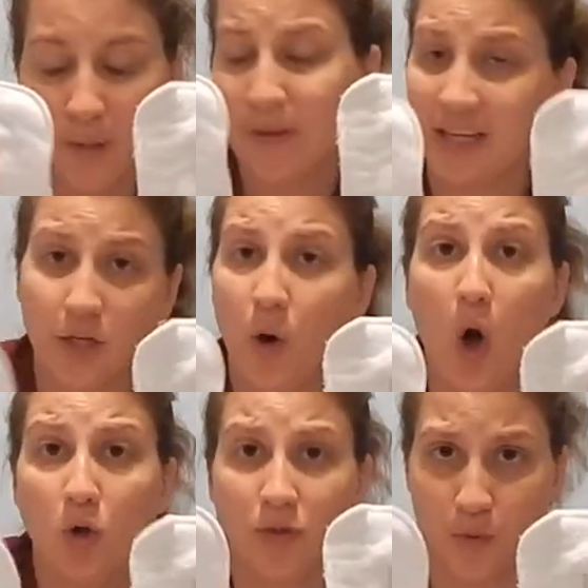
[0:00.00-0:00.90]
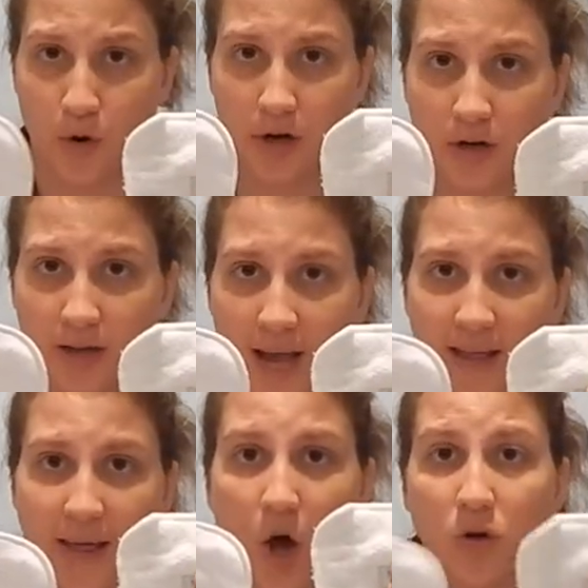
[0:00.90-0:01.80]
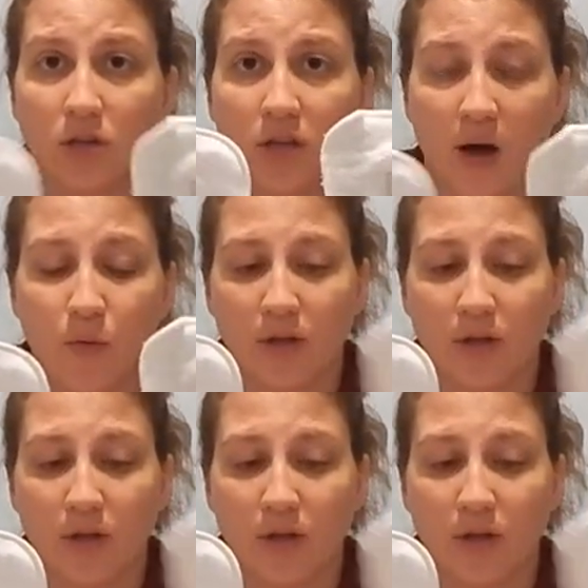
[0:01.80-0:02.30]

but they do hold more. Okay, they hold a lot